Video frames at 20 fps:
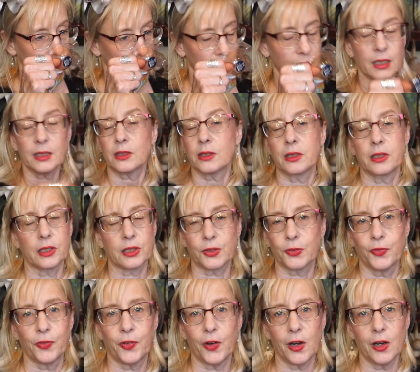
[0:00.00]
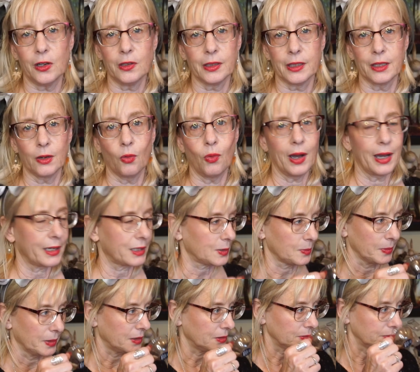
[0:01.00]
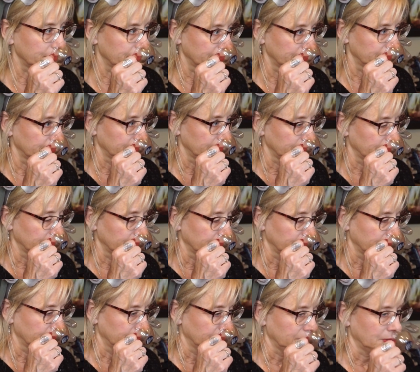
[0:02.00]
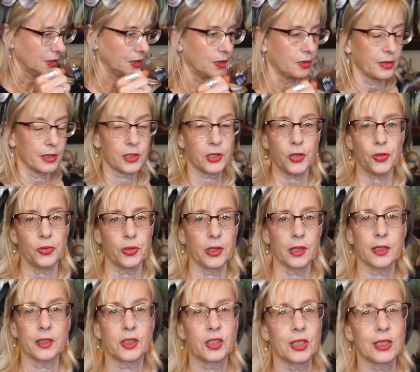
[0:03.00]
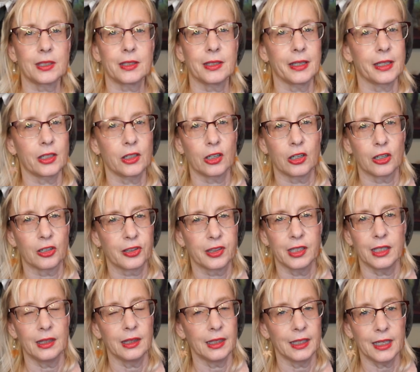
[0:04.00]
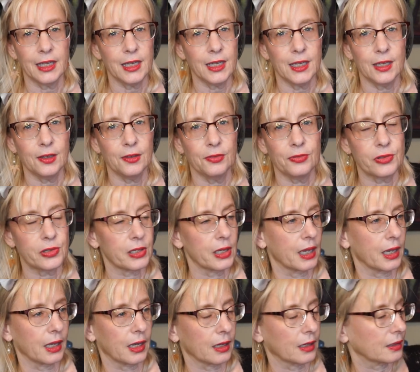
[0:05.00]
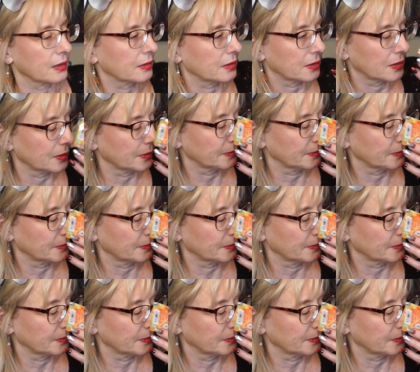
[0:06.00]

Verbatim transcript: it's just fall in a wax melt. Oh, it's so good. It's just like earthy leaves and